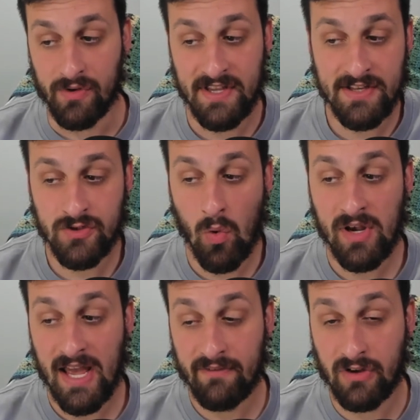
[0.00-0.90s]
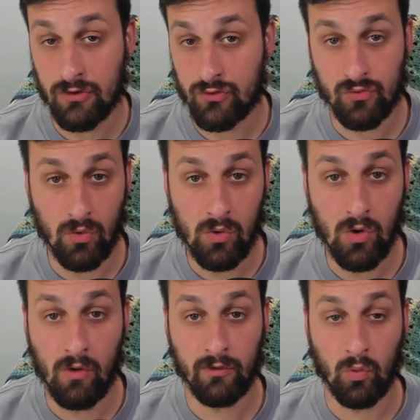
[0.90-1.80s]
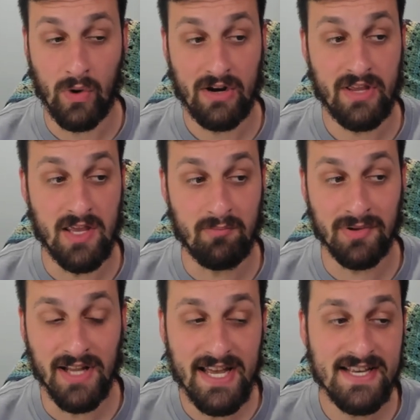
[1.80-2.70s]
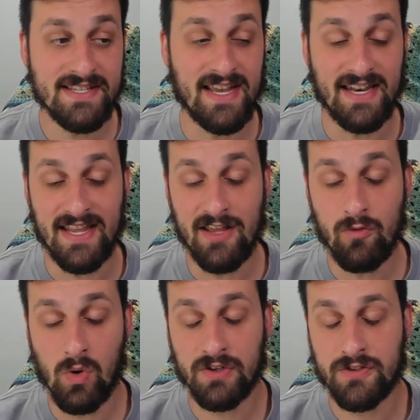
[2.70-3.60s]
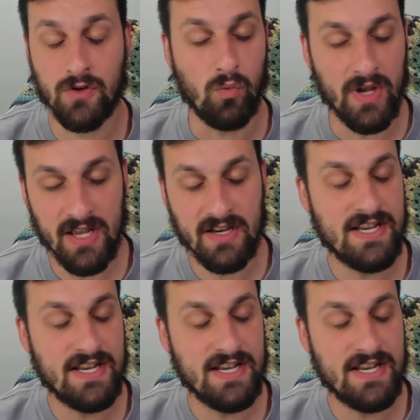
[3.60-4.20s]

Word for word: He is going to have control over where he plays, and he wants to win.